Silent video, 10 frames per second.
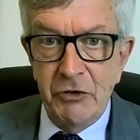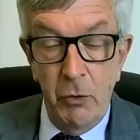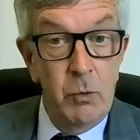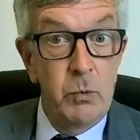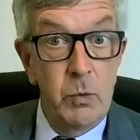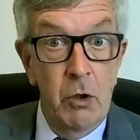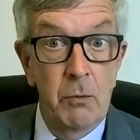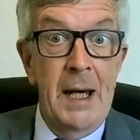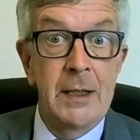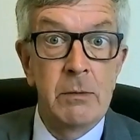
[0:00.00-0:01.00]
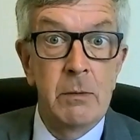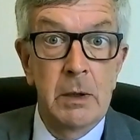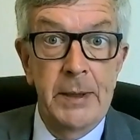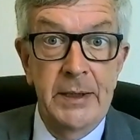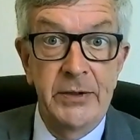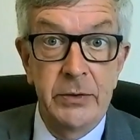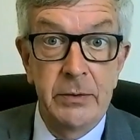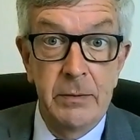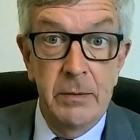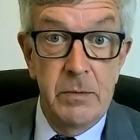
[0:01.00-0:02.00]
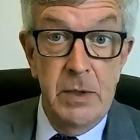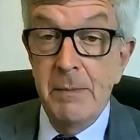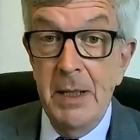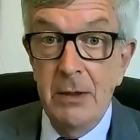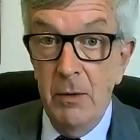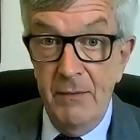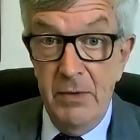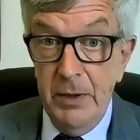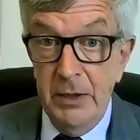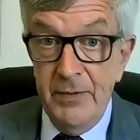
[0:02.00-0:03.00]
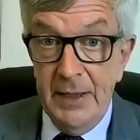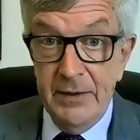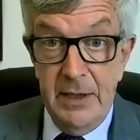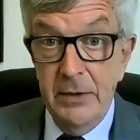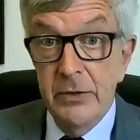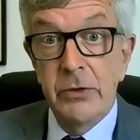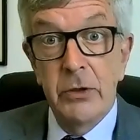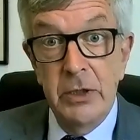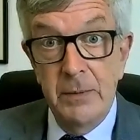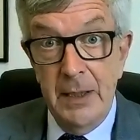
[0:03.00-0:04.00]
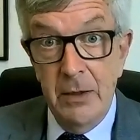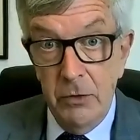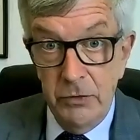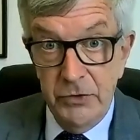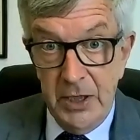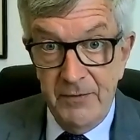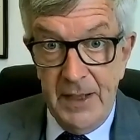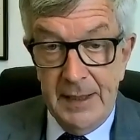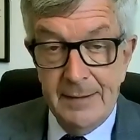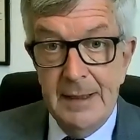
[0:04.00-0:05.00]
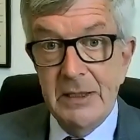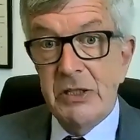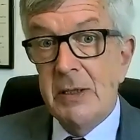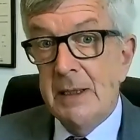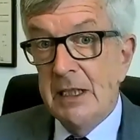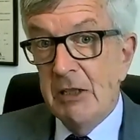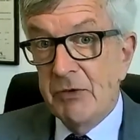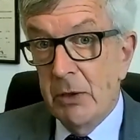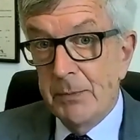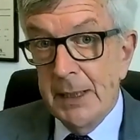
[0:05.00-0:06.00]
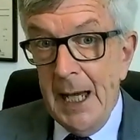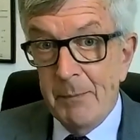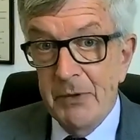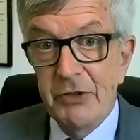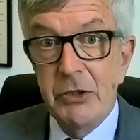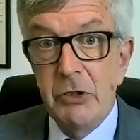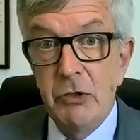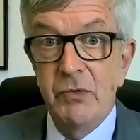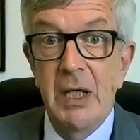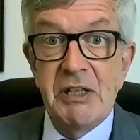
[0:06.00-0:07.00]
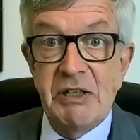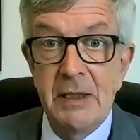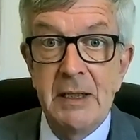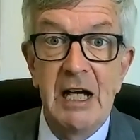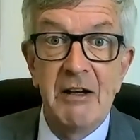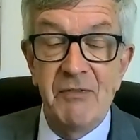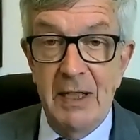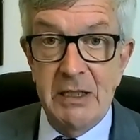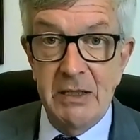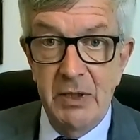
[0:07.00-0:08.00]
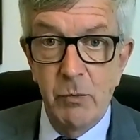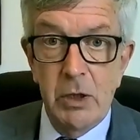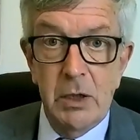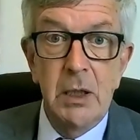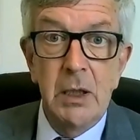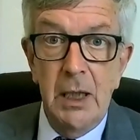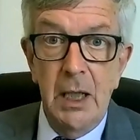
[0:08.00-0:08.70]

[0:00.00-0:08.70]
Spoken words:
So we're going back into a workplace where you may know everybody's vaccinated or you may know who's not vaccinated. If something happens, you've got to effectively work